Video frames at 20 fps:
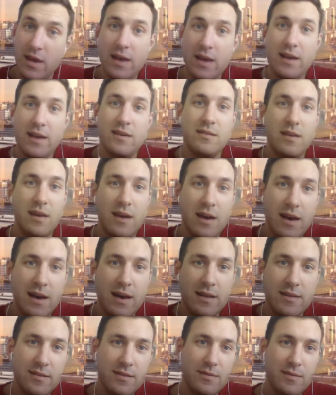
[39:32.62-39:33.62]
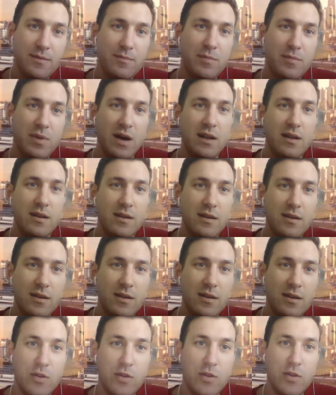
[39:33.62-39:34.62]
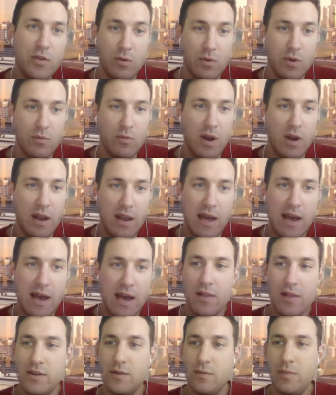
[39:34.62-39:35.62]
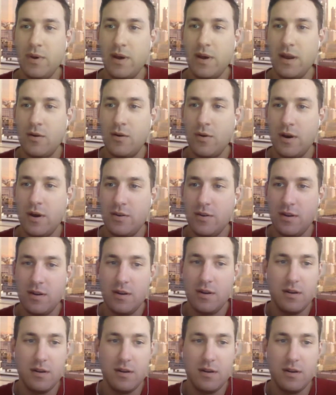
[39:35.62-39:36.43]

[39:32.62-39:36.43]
because he has. But you think he'd win right now? That's the better question.